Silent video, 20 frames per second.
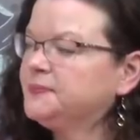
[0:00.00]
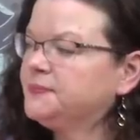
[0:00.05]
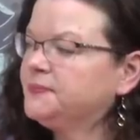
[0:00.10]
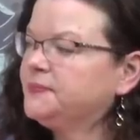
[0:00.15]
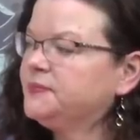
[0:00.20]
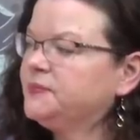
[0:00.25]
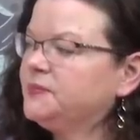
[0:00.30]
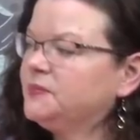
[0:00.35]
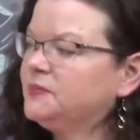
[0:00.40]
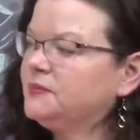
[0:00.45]

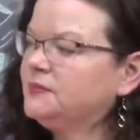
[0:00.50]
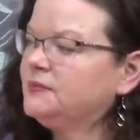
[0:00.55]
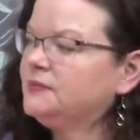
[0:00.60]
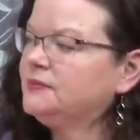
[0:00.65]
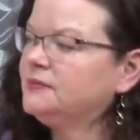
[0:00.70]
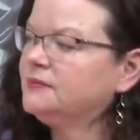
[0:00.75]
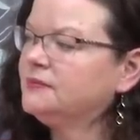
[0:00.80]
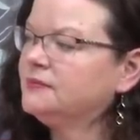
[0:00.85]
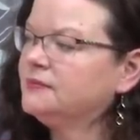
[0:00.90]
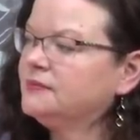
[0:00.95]

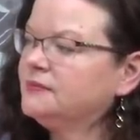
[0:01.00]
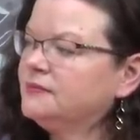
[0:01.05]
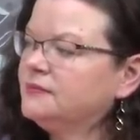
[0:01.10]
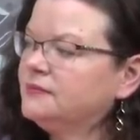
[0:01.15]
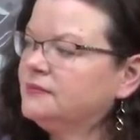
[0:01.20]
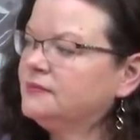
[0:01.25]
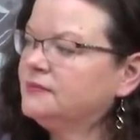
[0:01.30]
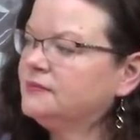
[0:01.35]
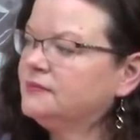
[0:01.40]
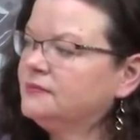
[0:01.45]

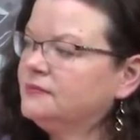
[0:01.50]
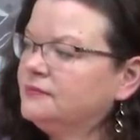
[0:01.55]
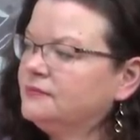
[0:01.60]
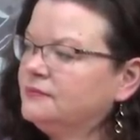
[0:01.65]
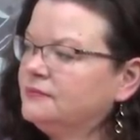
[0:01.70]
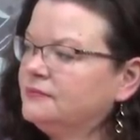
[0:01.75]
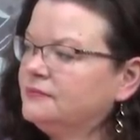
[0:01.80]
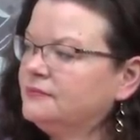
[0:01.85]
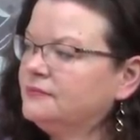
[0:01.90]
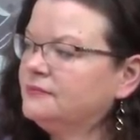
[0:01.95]

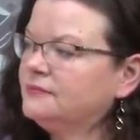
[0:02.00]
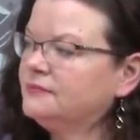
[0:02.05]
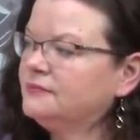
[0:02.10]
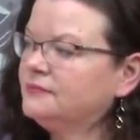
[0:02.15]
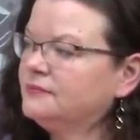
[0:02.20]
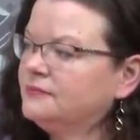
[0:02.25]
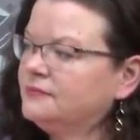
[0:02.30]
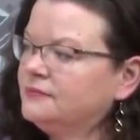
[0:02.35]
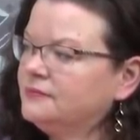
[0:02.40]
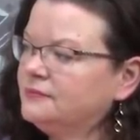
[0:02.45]

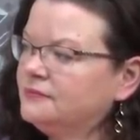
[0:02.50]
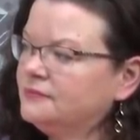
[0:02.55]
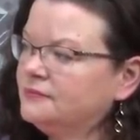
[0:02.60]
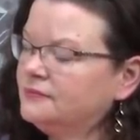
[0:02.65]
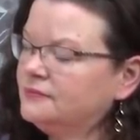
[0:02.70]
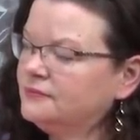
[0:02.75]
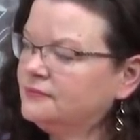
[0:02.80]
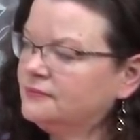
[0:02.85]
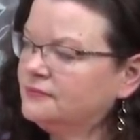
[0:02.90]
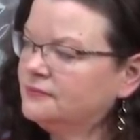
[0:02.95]

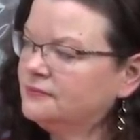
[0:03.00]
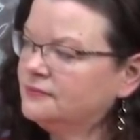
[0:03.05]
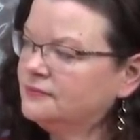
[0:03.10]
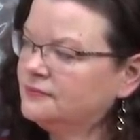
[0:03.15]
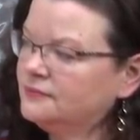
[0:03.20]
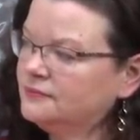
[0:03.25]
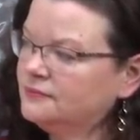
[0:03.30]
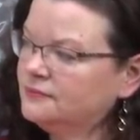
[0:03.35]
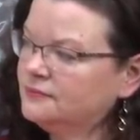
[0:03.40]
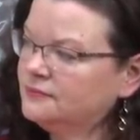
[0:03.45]

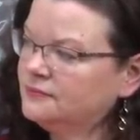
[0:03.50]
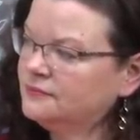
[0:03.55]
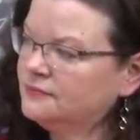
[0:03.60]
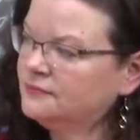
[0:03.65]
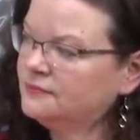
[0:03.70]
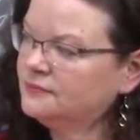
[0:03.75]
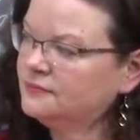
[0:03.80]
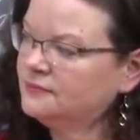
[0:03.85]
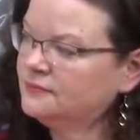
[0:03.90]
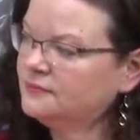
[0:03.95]

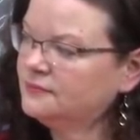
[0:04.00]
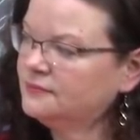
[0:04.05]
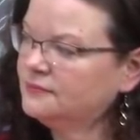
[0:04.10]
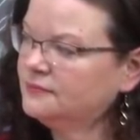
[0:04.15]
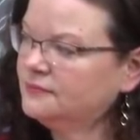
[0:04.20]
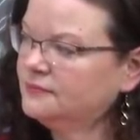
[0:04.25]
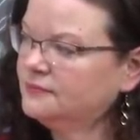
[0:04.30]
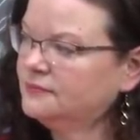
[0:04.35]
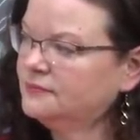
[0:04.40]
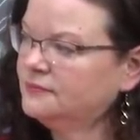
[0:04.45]

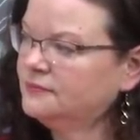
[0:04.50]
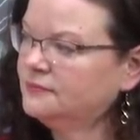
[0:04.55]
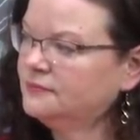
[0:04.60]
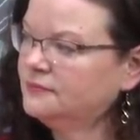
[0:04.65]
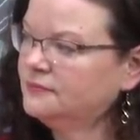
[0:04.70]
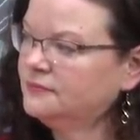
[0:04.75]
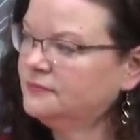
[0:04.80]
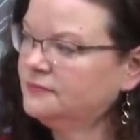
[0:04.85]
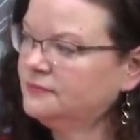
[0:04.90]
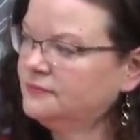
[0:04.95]

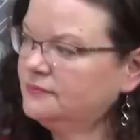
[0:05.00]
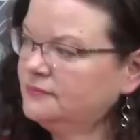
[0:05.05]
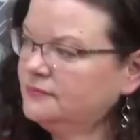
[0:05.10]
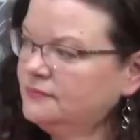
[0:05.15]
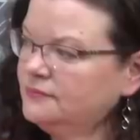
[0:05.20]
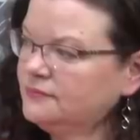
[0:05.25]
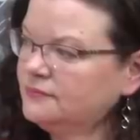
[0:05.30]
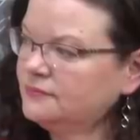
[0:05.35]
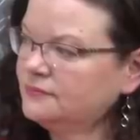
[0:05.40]
[no speech]